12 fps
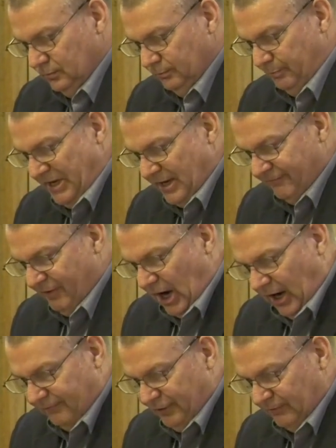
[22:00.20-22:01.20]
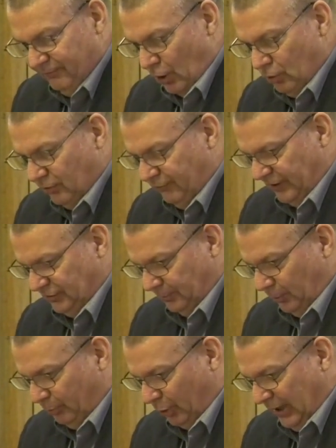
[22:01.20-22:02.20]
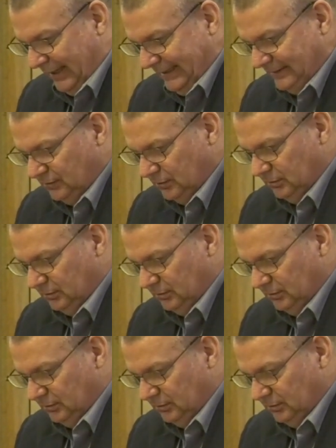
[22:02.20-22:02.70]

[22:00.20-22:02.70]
be involved in vocal, visible praise.